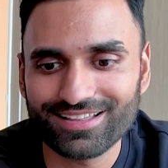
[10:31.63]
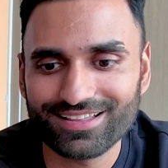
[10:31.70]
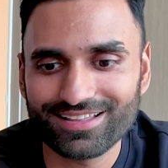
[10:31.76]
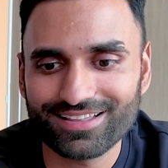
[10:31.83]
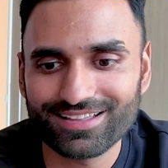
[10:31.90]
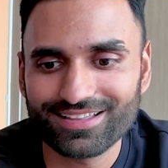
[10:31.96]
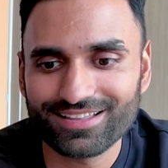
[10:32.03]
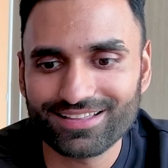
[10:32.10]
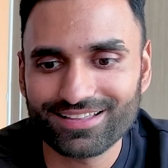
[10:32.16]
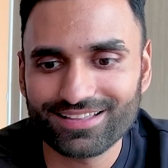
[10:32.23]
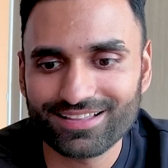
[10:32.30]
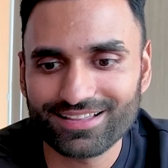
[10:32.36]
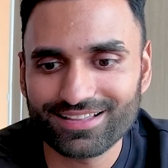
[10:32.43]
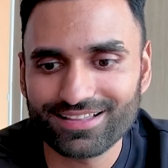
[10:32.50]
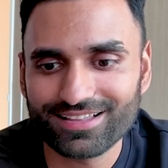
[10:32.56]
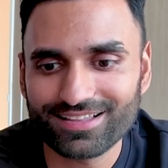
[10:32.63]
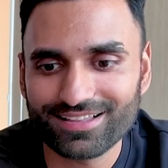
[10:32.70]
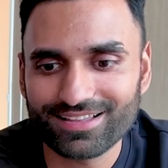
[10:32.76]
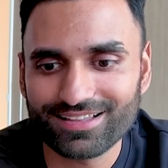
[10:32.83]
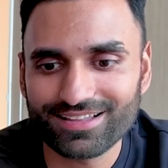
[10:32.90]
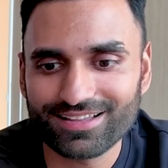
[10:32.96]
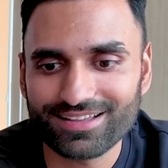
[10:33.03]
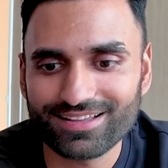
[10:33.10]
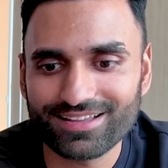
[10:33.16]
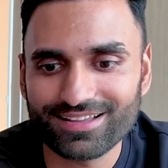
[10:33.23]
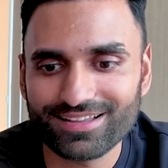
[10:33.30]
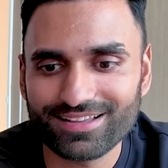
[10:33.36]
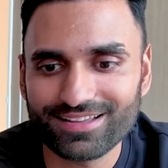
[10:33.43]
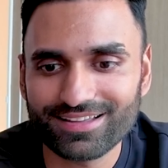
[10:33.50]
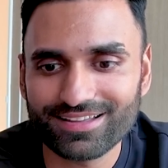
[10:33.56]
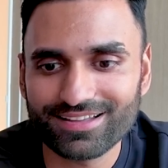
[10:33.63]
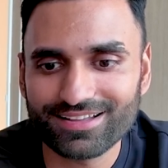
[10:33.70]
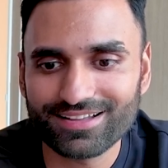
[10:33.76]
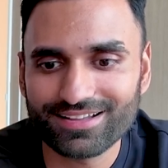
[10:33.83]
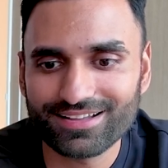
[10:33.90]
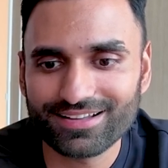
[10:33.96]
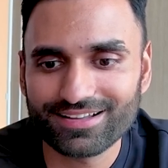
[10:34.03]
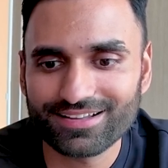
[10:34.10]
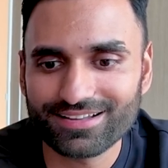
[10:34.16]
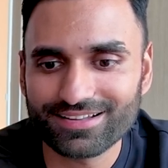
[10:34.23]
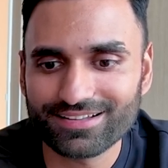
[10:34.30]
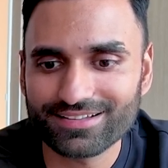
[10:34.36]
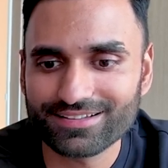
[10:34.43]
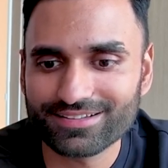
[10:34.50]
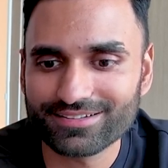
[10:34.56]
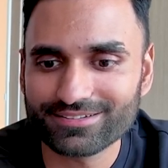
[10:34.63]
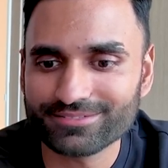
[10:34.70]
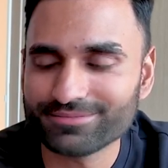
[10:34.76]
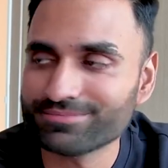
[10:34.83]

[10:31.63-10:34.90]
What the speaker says: The person shown says nothing.